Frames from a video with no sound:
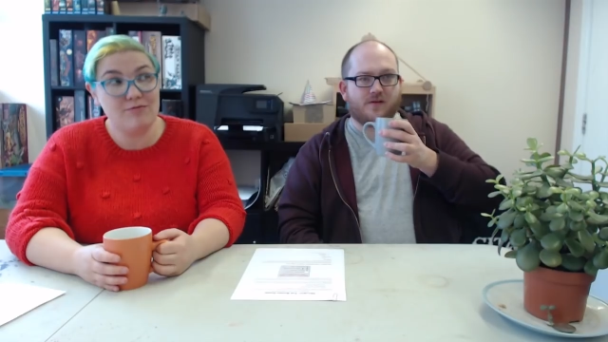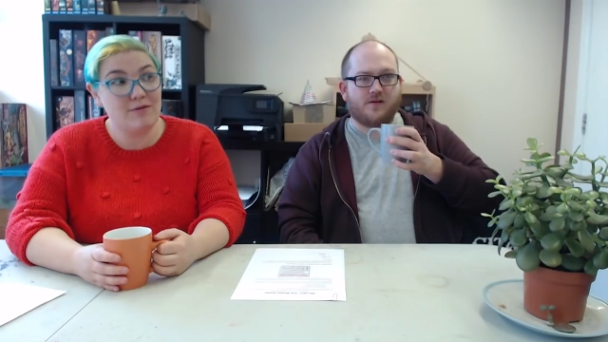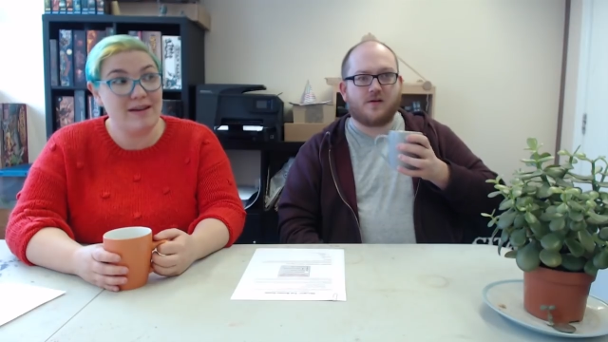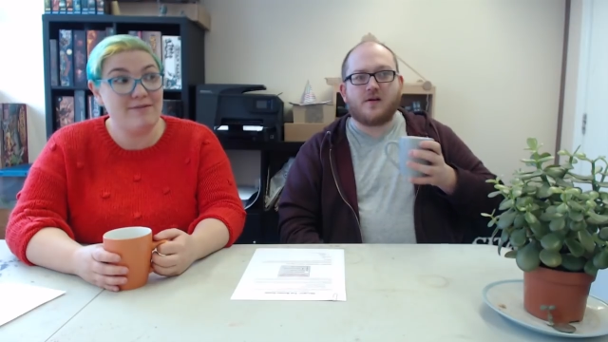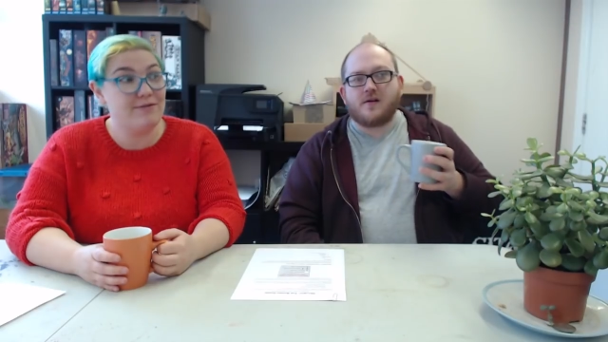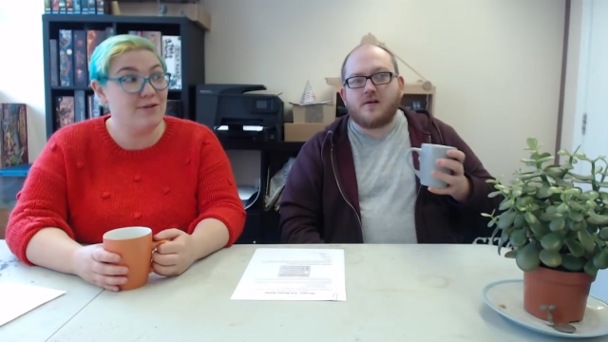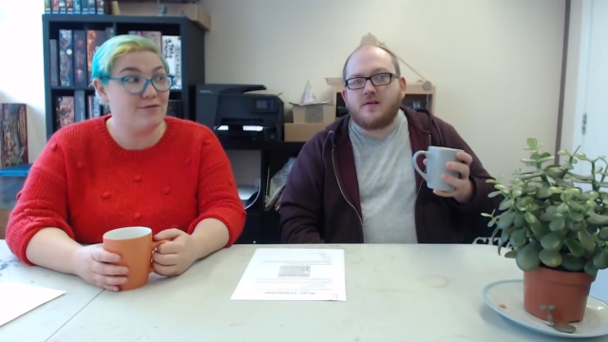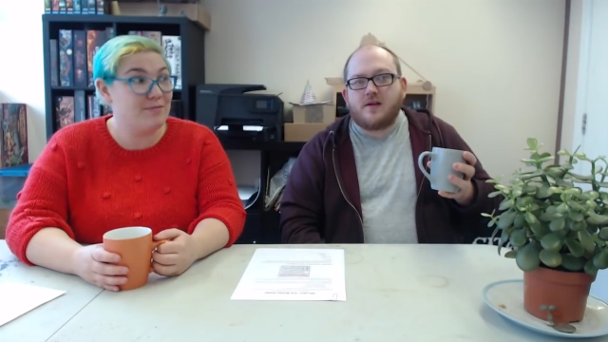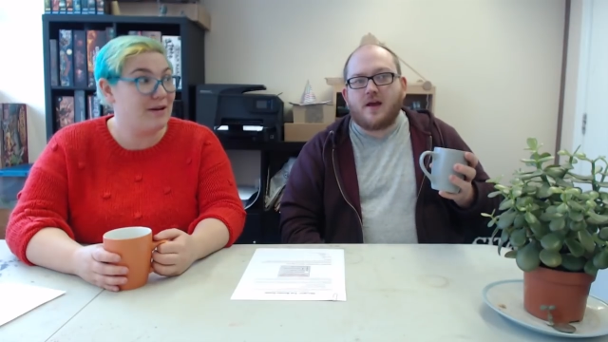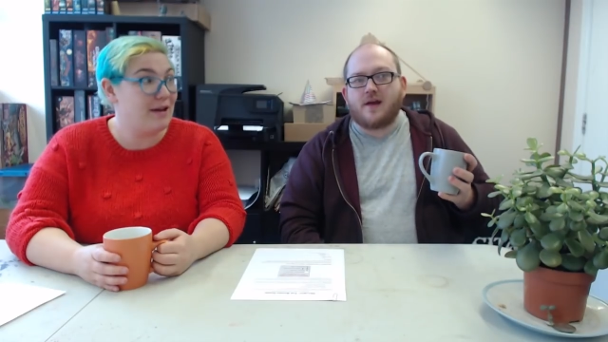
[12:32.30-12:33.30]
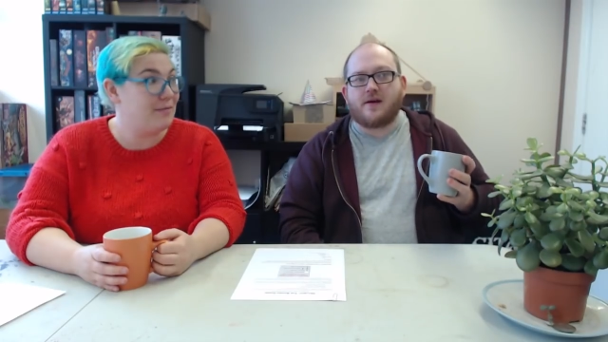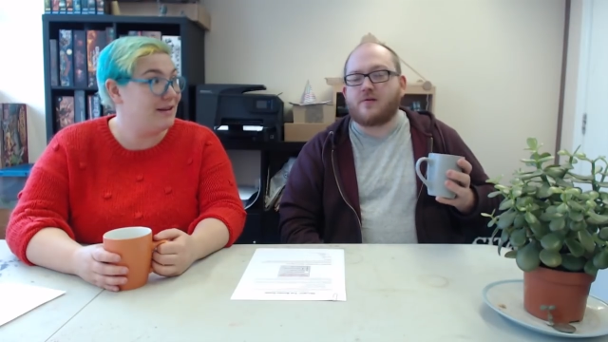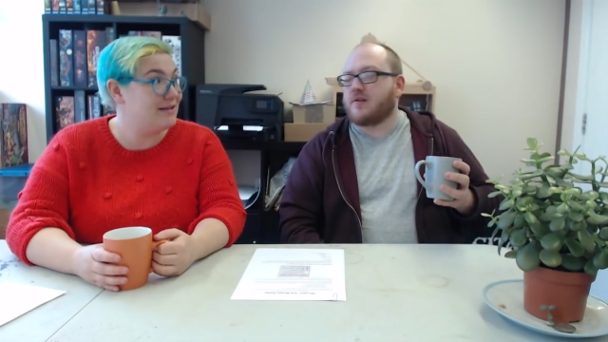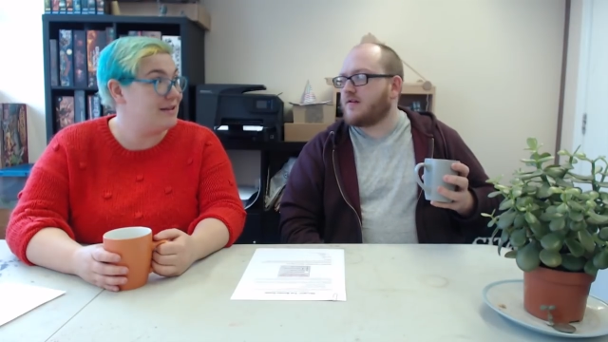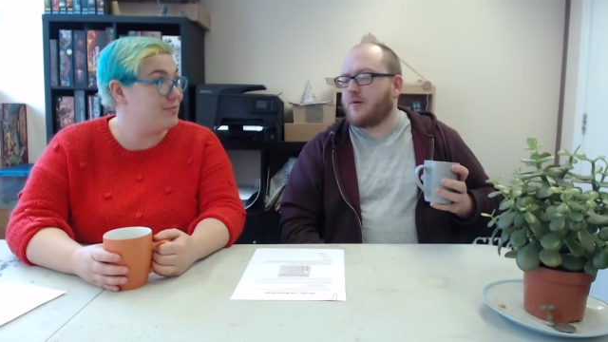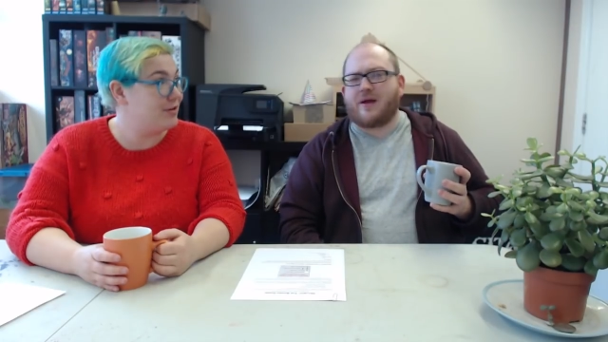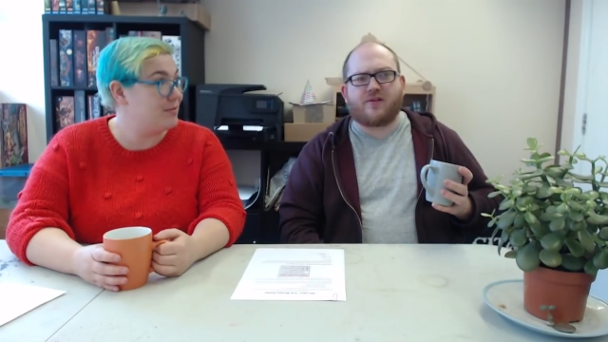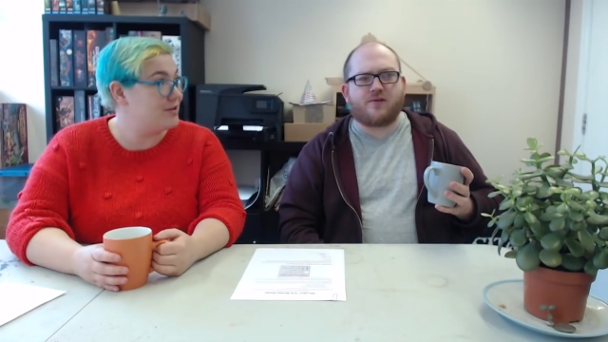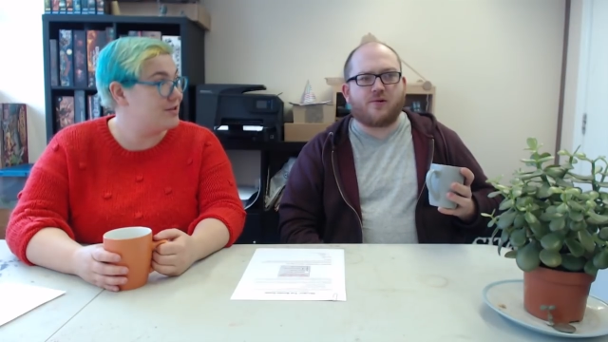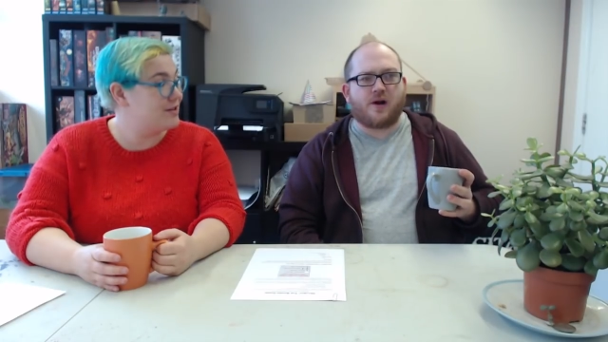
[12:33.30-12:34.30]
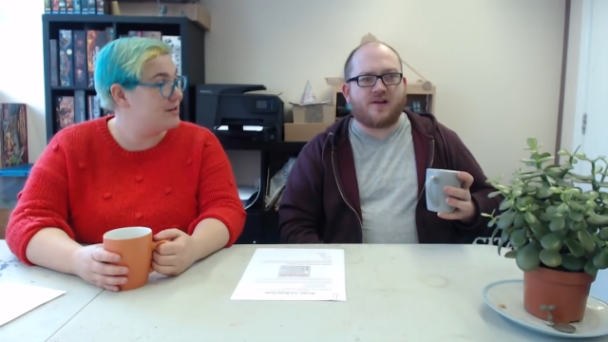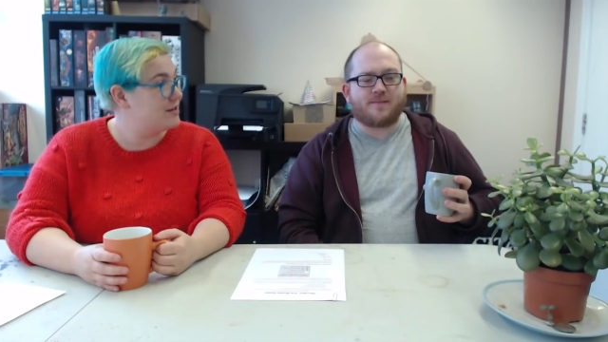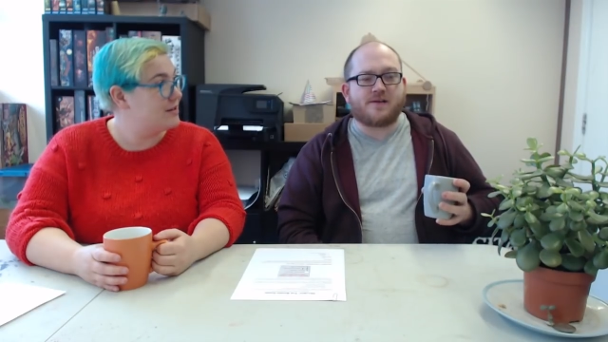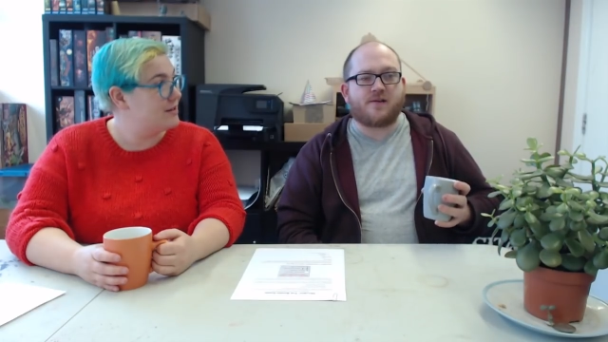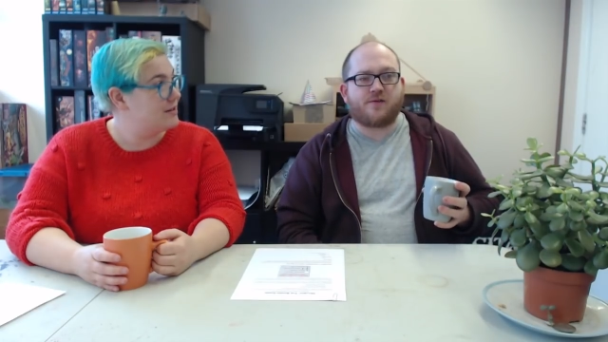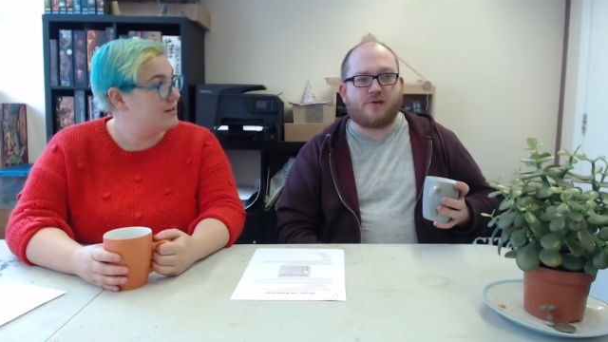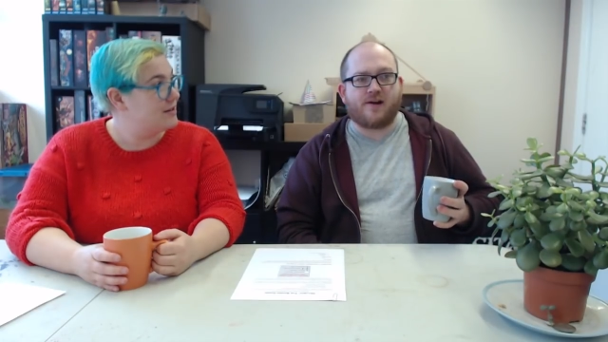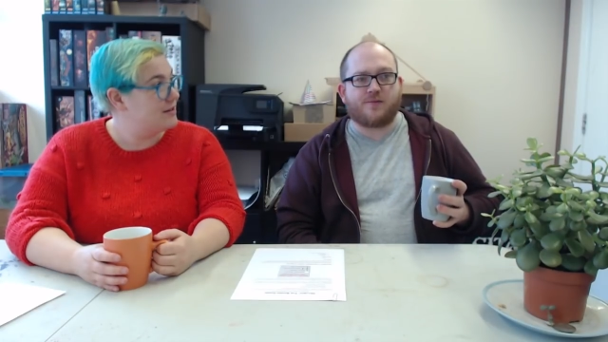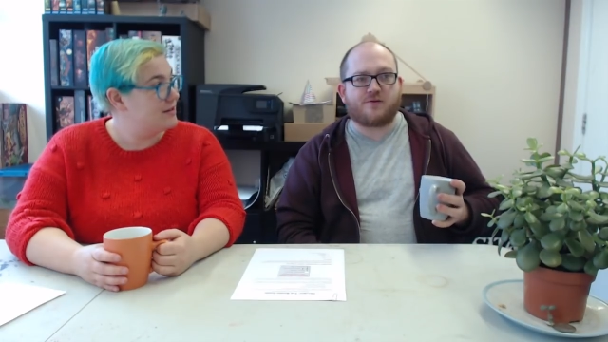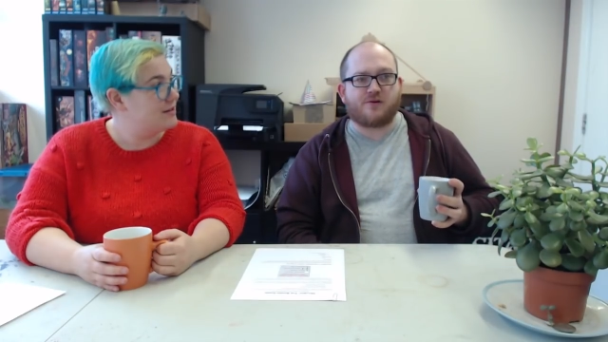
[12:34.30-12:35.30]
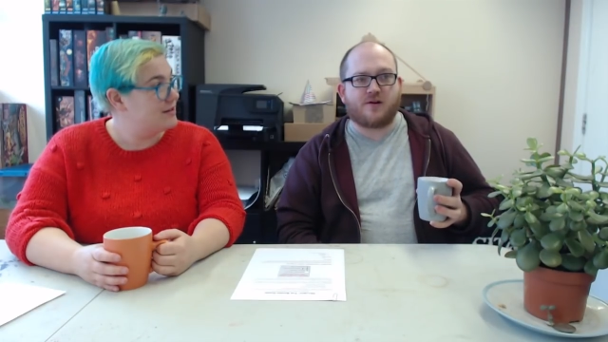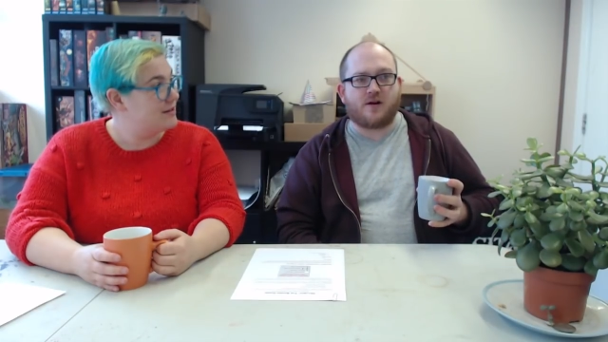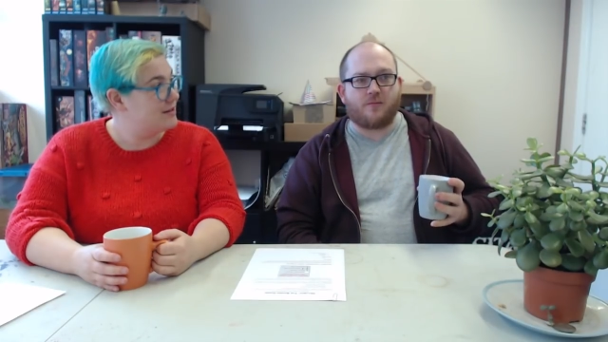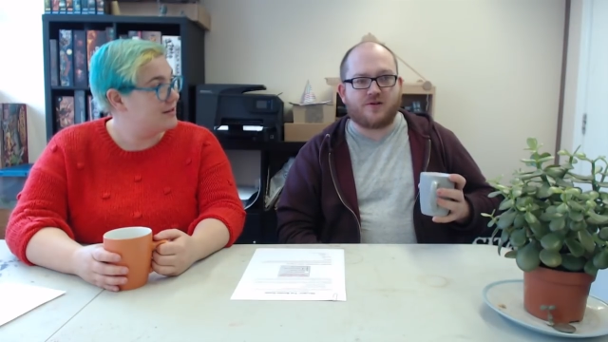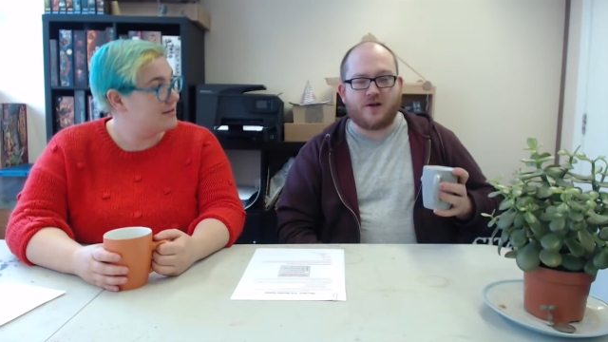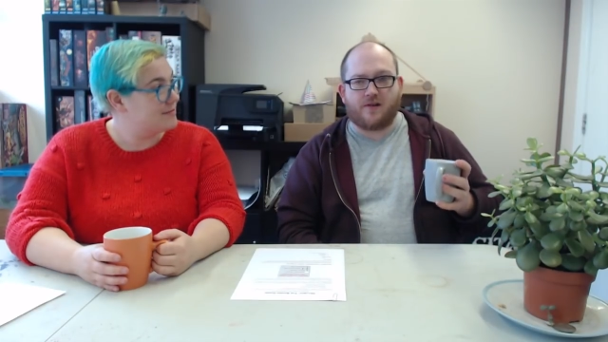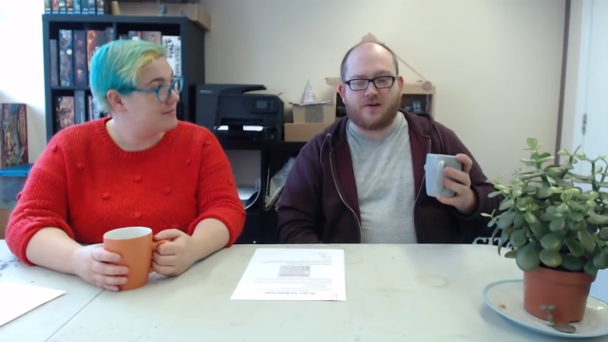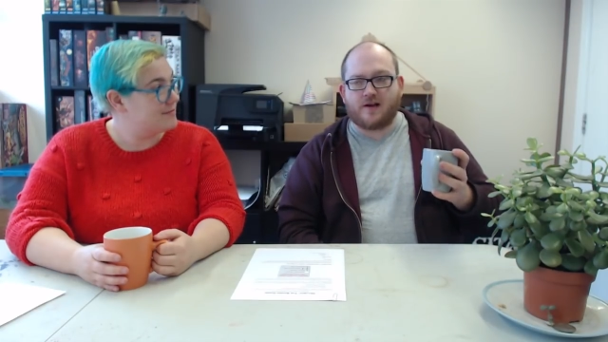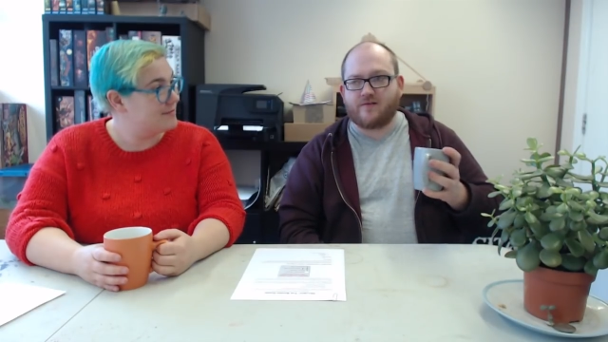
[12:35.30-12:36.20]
Speaker 1: infinite recursion. Yeah, yeah. So, so, we had a
Speaker 2: thing called unexpected threats, which were a card which go into the deck of